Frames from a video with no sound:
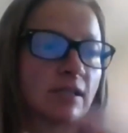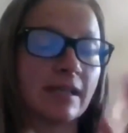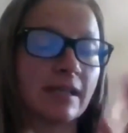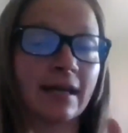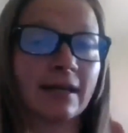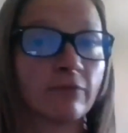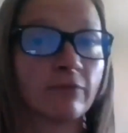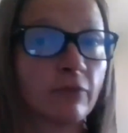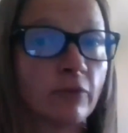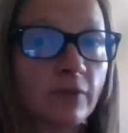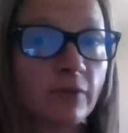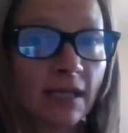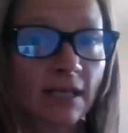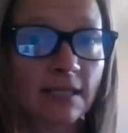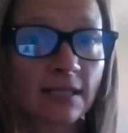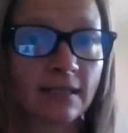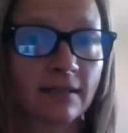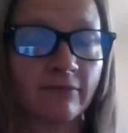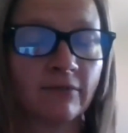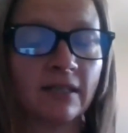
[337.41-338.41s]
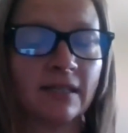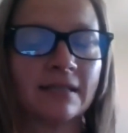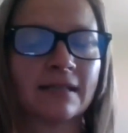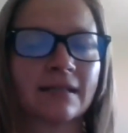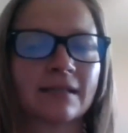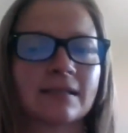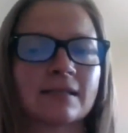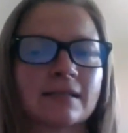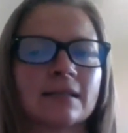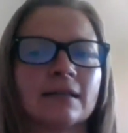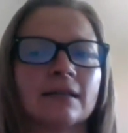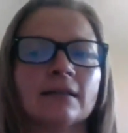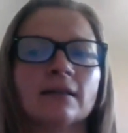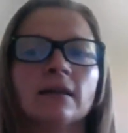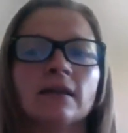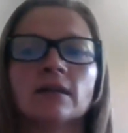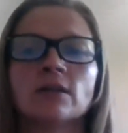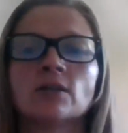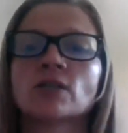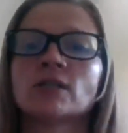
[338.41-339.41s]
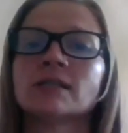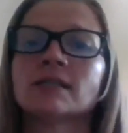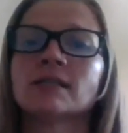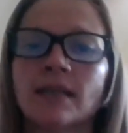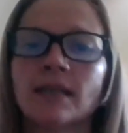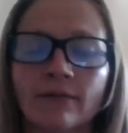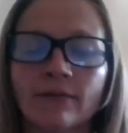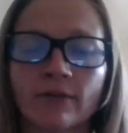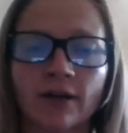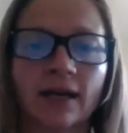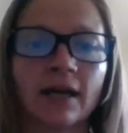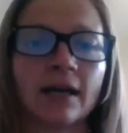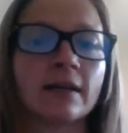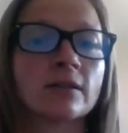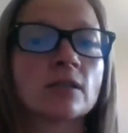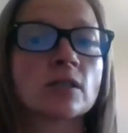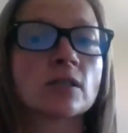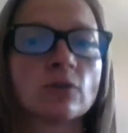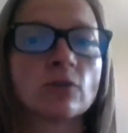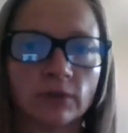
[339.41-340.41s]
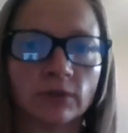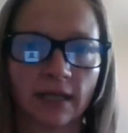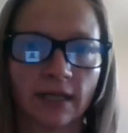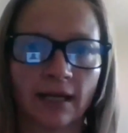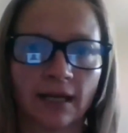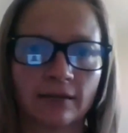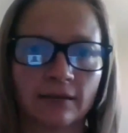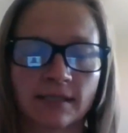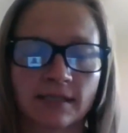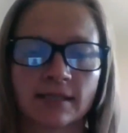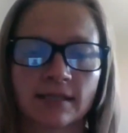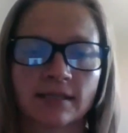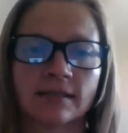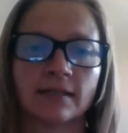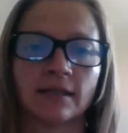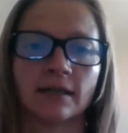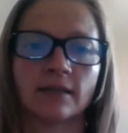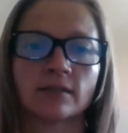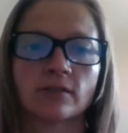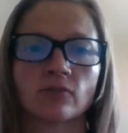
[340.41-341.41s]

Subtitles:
had food sensitivity tests done. She's never had a stool analysis done.